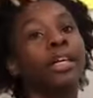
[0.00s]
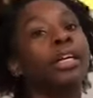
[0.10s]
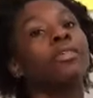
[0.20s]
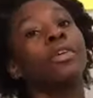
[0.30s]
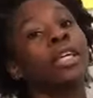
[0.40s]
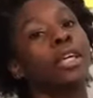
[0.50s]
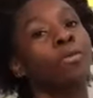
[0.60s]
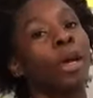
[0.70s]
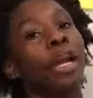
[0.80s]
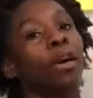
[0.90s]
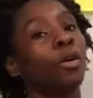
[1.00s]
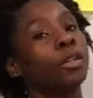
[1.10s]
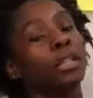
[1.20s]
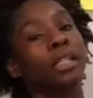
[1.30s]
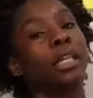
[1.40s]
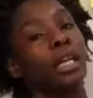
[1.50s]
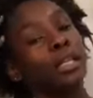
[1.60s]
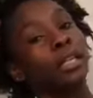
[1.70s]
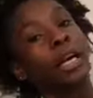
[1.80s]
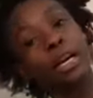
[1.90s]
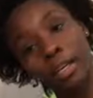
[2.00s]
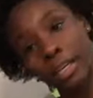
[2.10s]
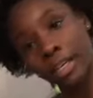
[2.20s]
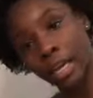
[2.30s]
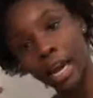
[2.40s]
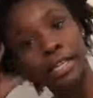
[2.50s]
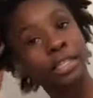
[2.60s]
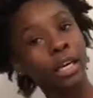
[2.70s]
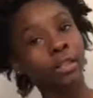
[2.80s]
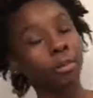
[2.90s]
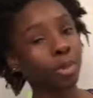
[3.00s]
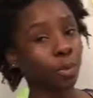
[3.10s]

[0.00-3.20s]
Even when I go to the salon, the only thing I tell them